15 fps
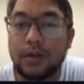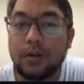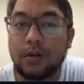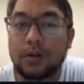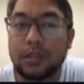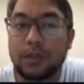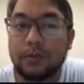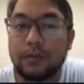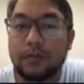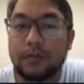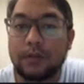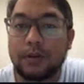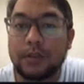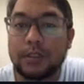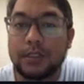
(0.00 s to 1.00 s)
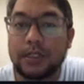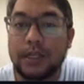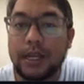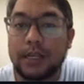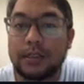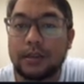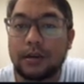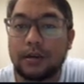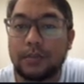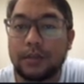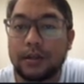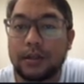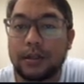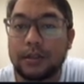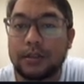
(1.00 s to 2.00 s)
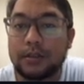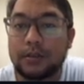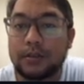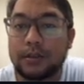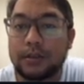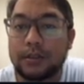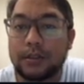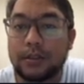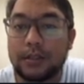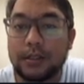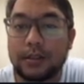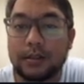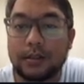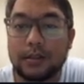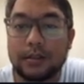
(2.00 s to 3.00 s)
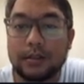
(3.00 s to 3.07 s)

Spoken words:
Optimal for gene has long been an exclusive regulator.